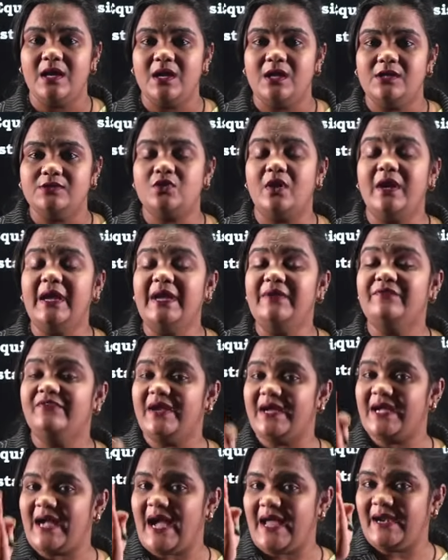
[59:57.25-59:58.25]
So if
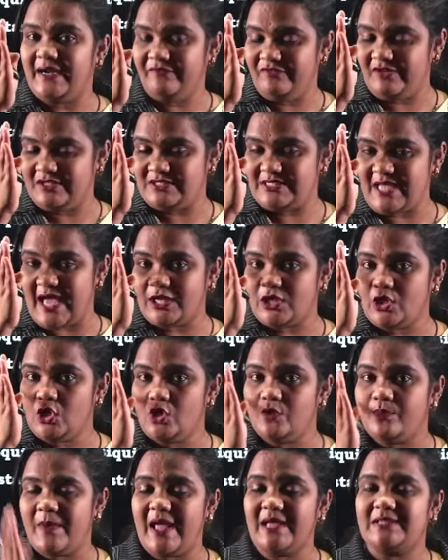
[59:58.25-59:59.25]
a circuit
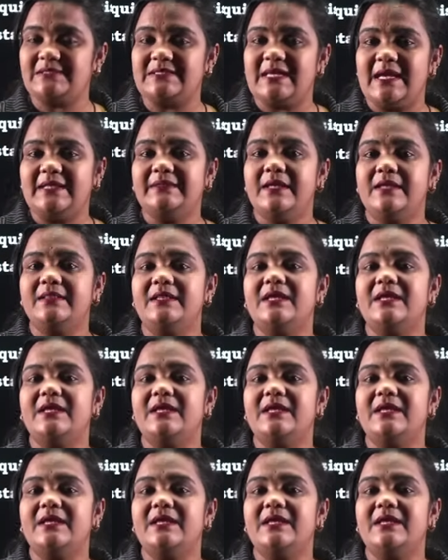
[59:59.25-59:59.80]
breaks, then the